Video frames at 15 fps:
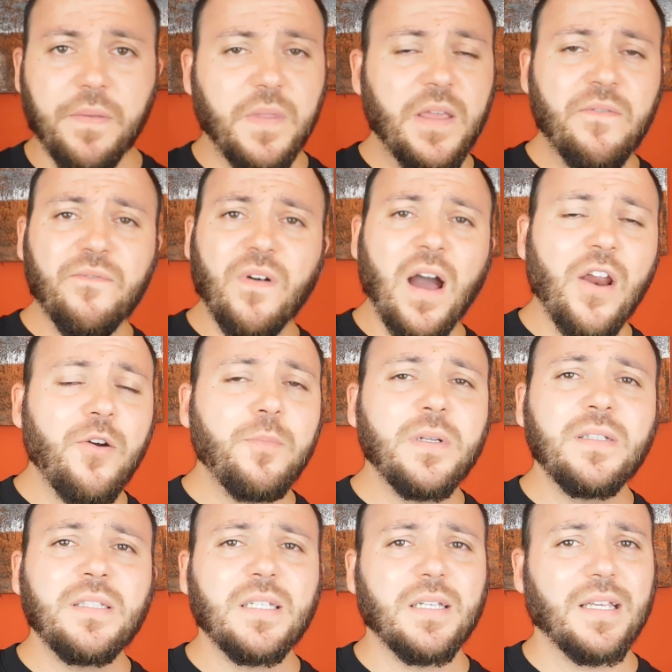The
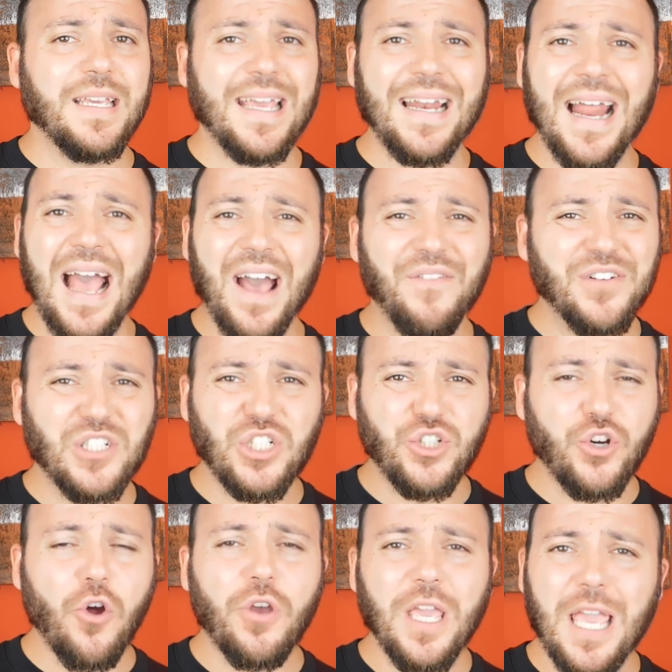environment can have a
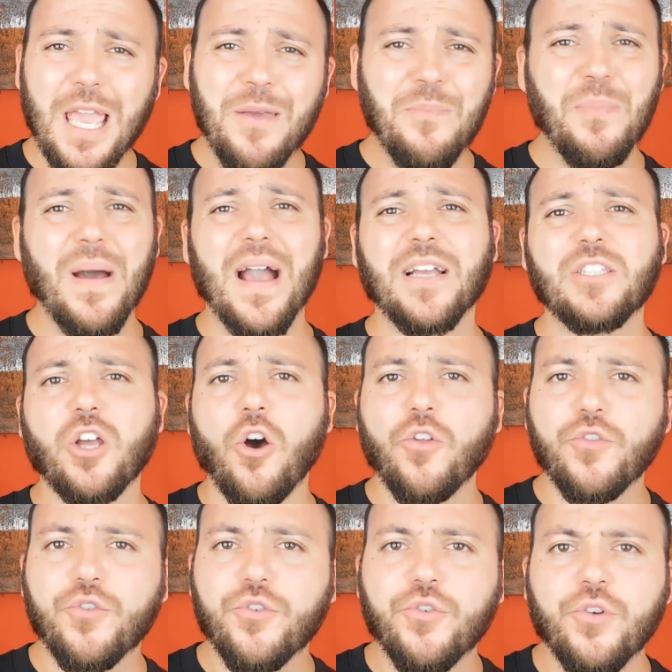strong impact
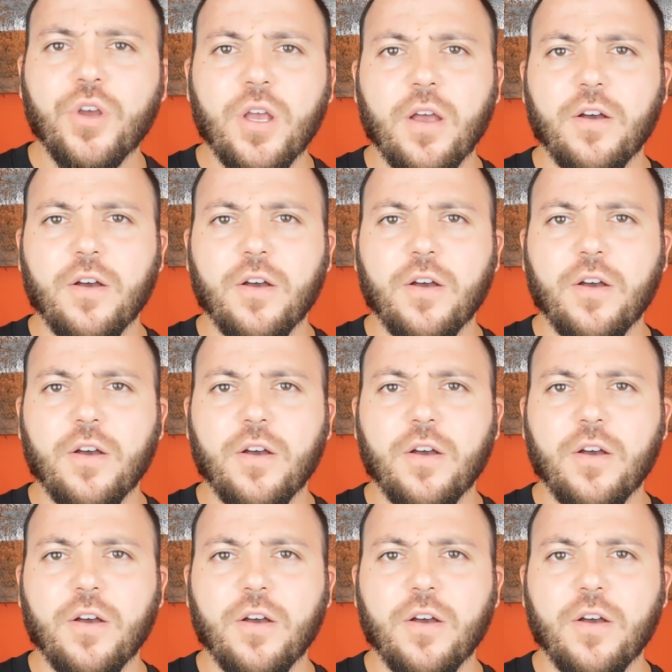on the